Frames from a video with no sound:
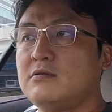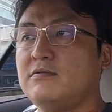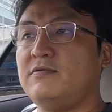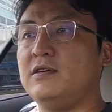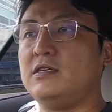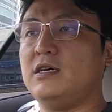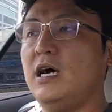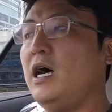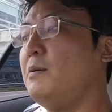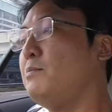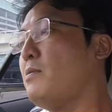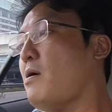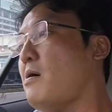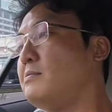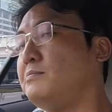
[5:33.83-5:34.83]
Further up,
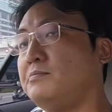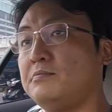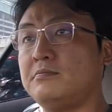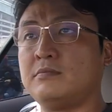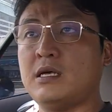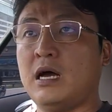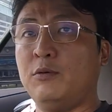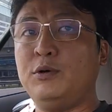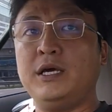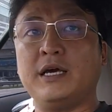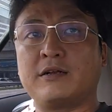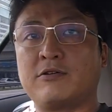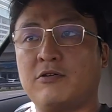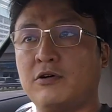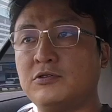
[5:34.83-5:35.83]
are we
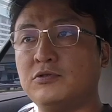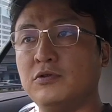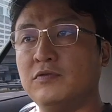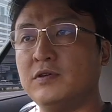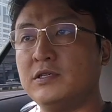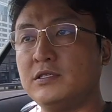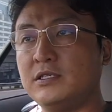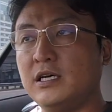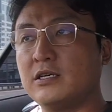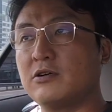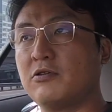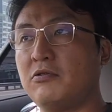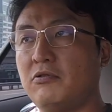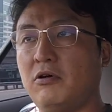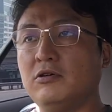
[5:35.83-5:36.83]
at crossovers yet?
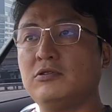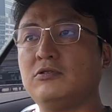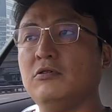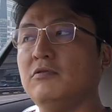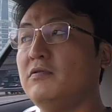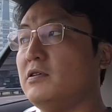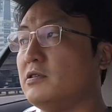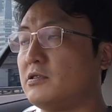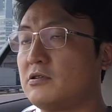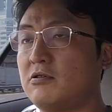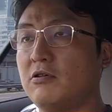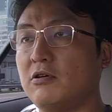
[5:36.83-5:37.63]
Crossovers.